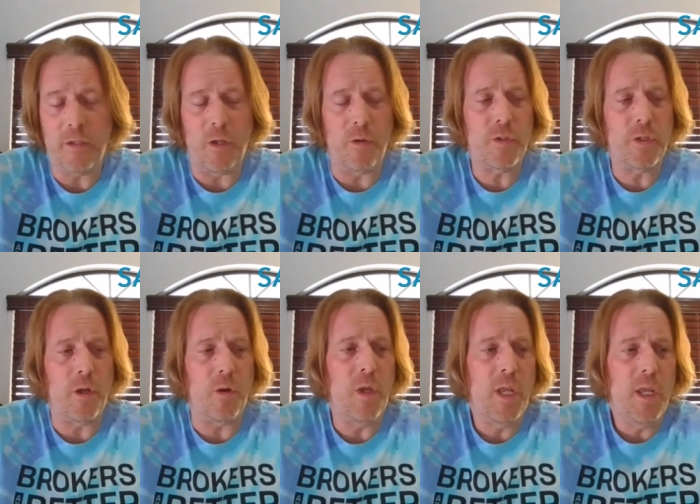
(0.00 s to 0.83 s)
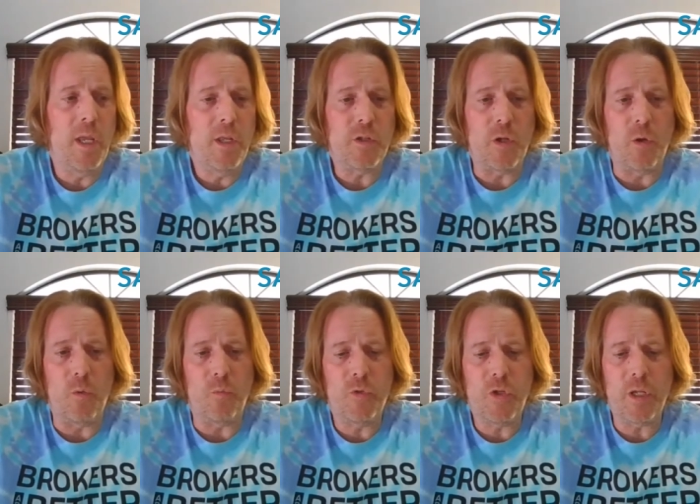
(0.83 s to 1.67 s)
You know, so
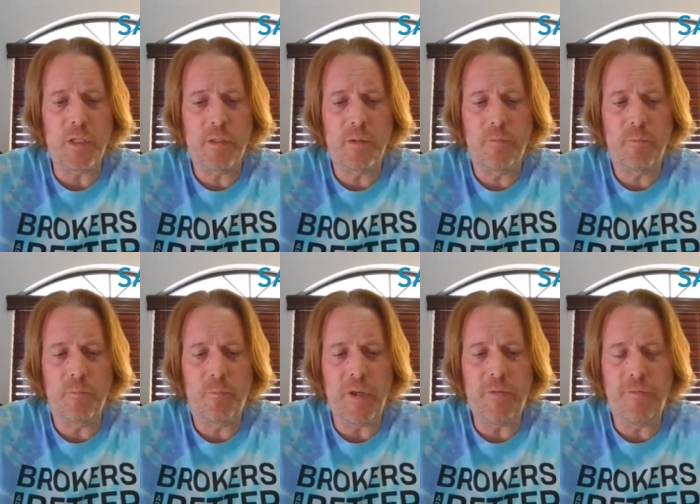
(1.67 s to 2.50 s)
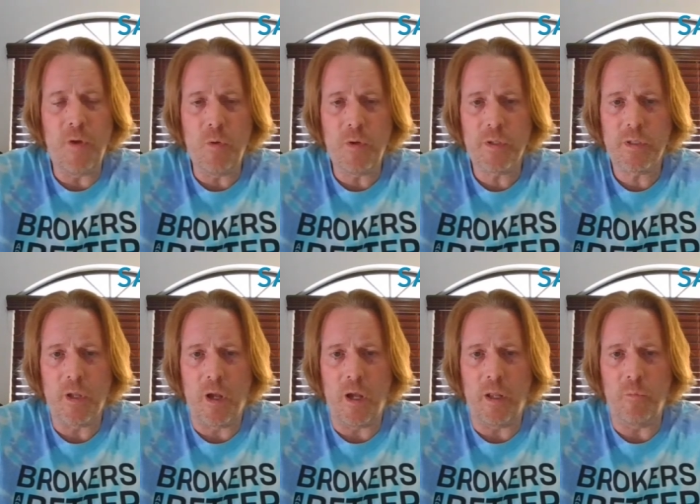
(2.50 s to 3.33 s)
so just be focused
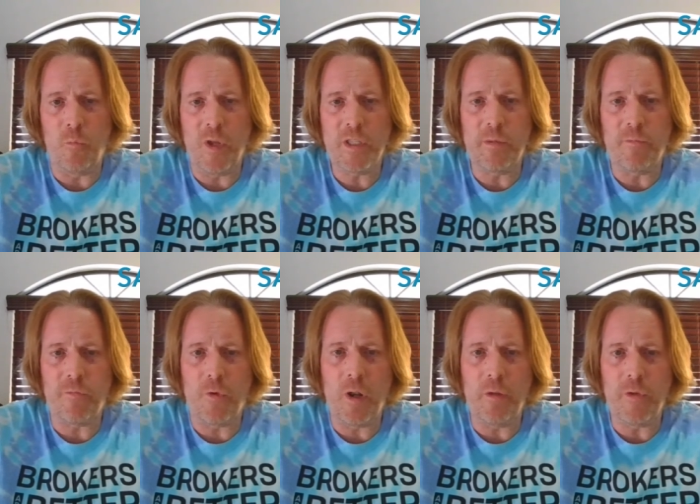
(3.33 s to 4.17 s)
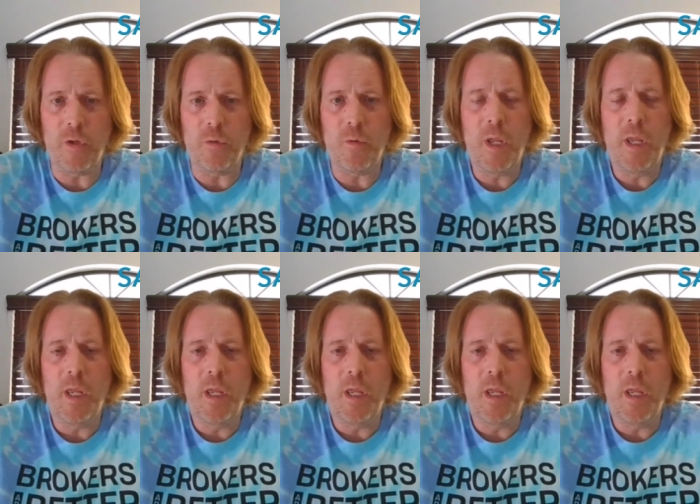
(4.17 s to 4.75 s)
on what's in front of you.